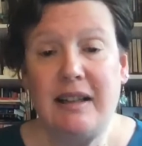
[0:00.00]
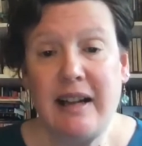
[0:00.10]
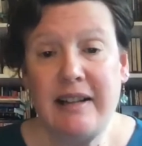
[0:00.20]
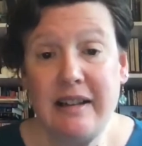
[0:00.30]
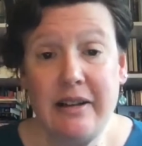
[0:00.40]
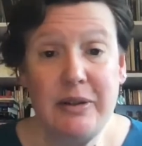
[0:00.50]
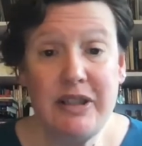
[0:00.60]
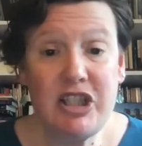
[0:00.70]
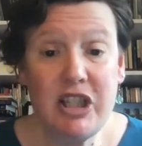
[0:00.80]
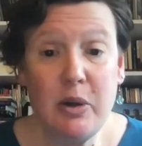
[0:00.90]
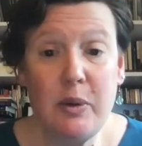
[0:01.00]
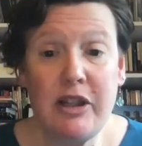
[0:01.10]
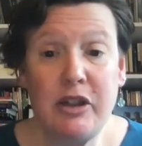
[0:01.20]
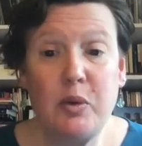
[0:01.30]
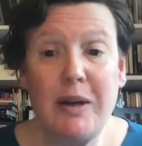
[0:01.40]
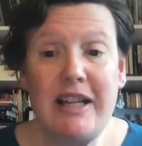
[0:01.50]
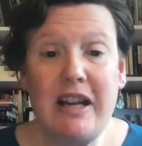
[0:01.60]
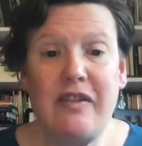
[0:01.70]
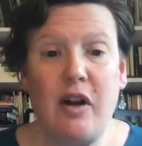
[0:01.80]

and another to show the grid of